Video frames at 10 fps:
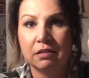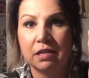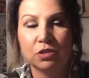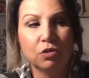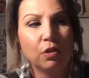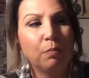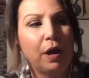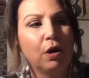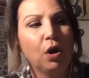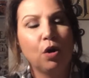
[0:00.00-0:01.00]
These are the
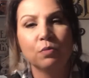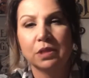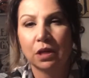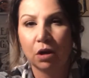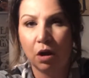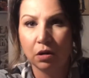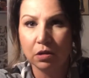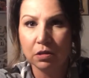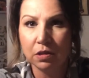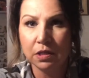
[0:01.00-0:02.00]
Better Homes and
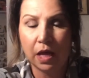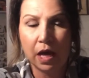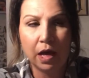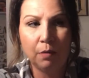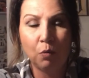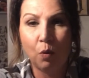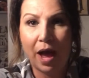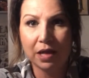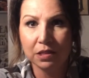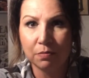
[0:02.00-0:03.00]
Gardens um,
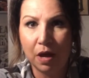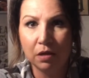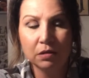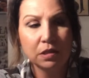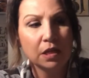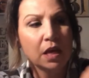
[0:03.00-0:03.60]
wax melts.